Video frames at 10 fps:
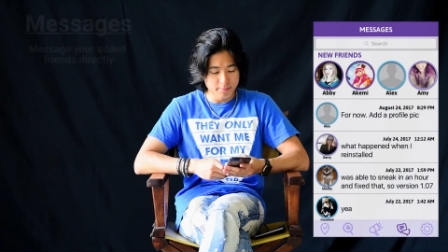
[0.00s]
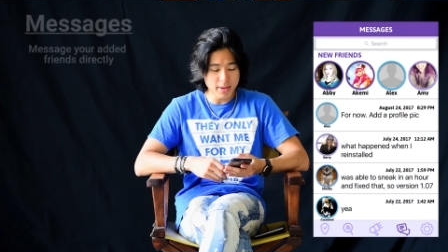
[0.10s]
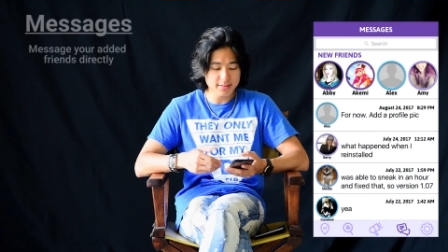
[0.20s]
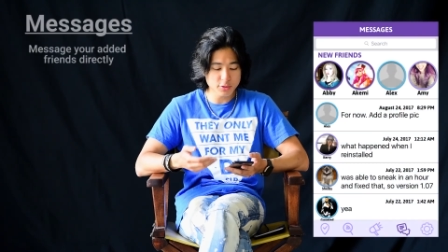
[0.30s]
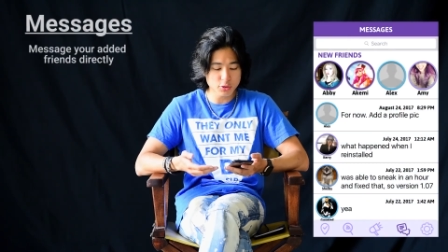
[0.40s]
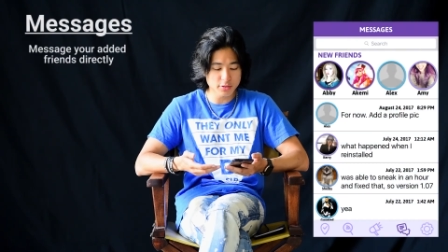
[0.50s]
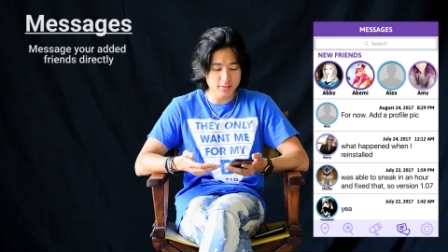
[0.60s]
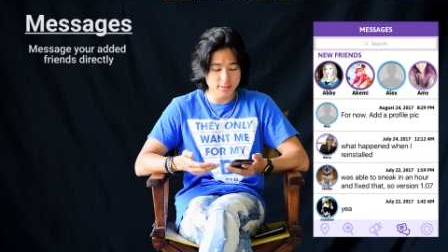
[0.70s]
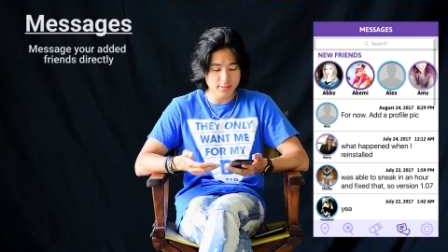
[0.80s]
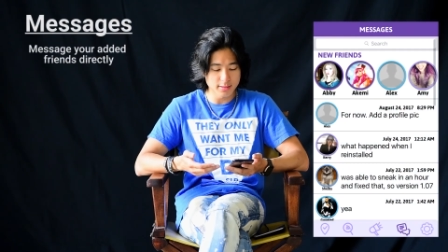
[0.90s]

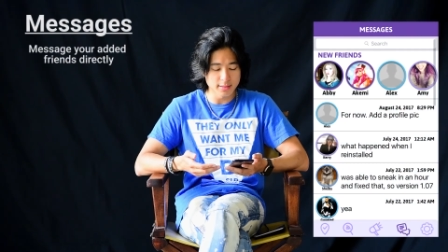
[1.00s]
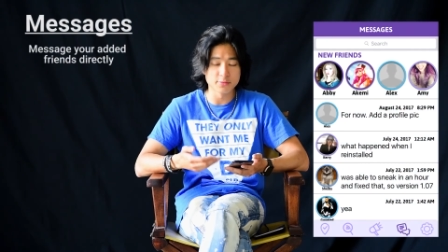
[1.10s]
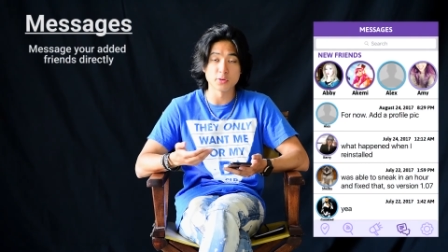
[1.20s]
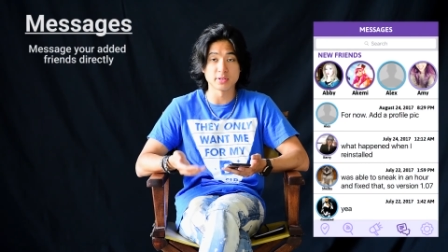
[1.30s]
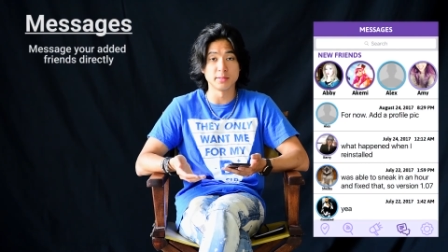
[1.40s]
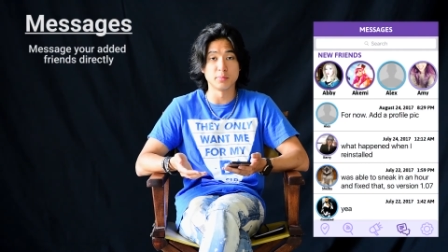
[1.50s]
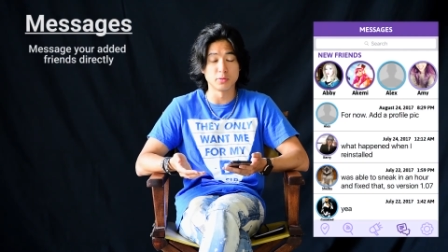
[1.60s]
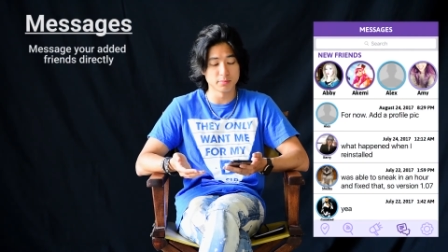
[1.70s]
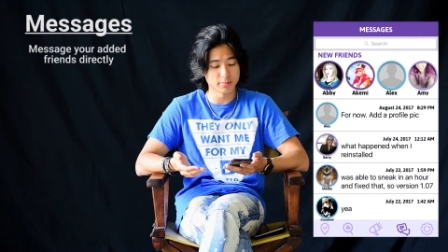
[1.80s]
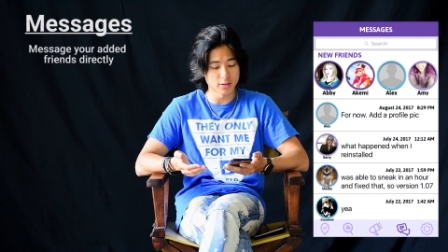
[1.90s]
Messages is very
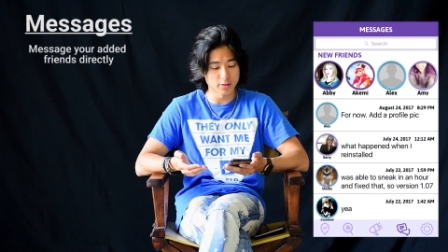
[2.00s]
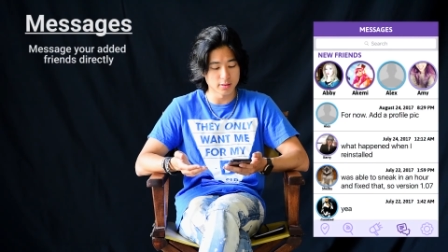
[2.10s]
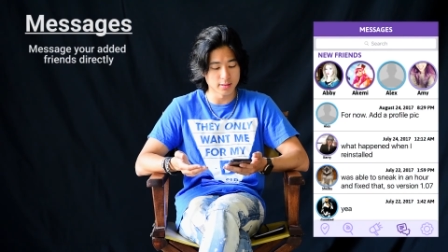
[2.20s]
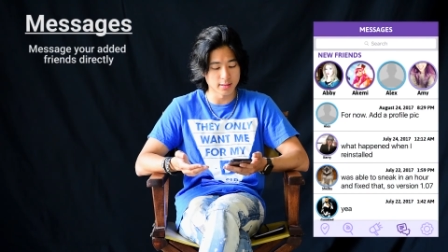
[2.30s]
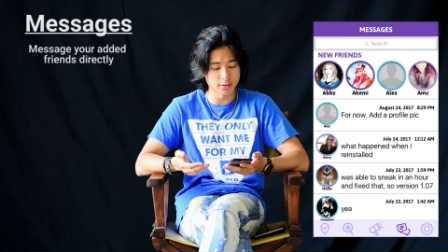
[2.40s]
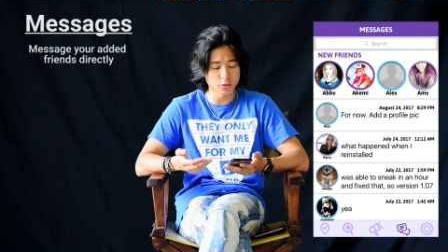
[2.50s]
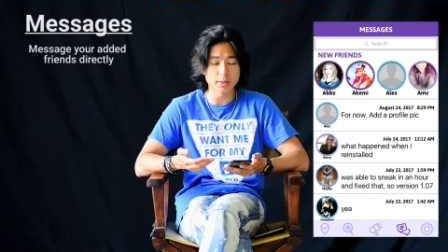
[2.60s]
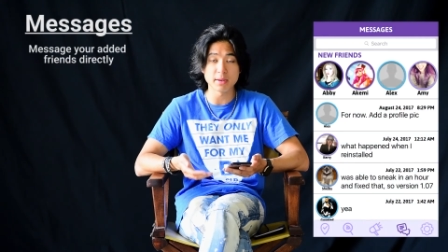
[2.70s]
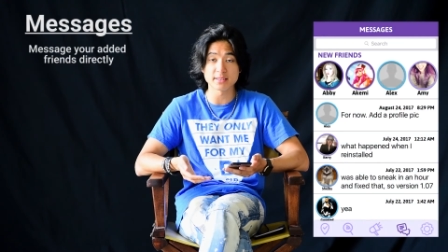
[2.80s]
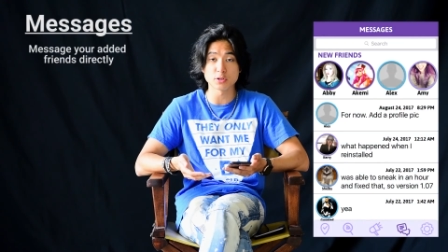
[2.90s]
simple. You
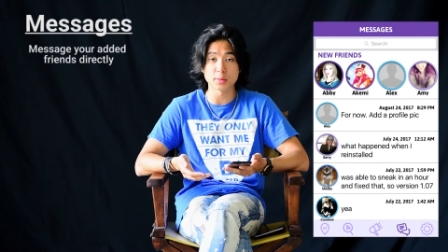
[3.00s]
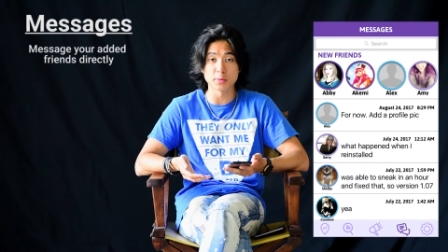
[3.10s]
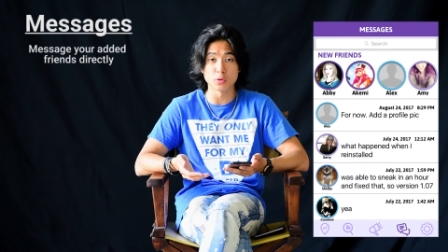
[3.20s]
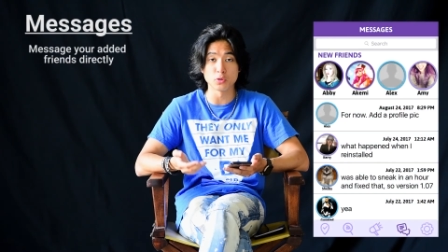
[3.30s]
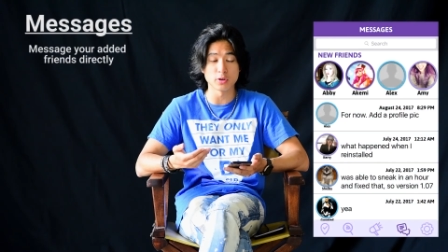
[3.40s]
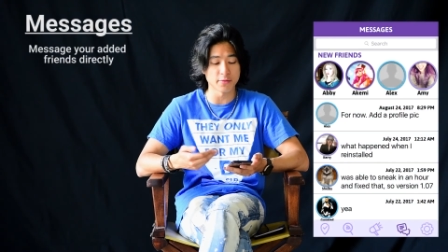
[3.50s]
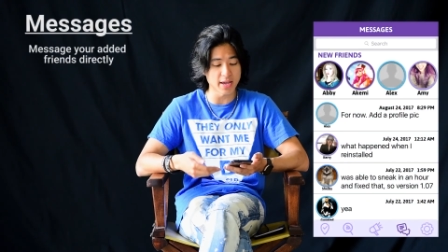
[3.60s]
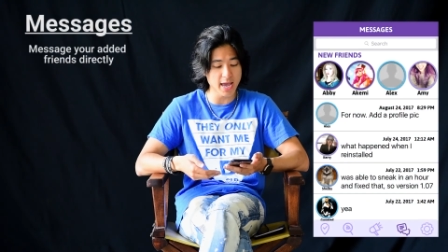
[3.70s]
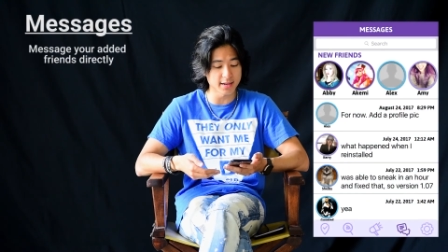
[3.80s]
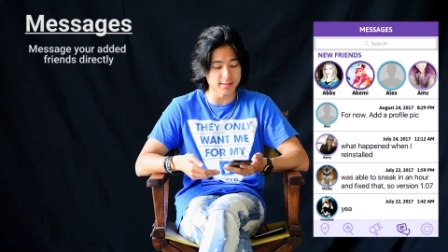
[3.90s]
can message people who you have
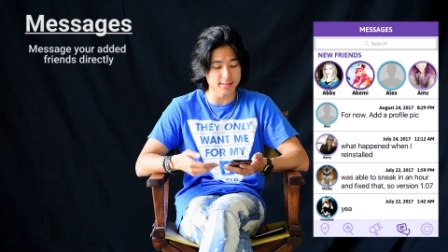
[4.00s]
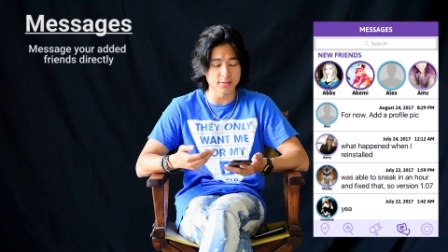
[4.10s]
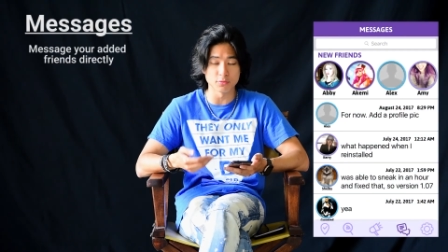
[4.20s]
added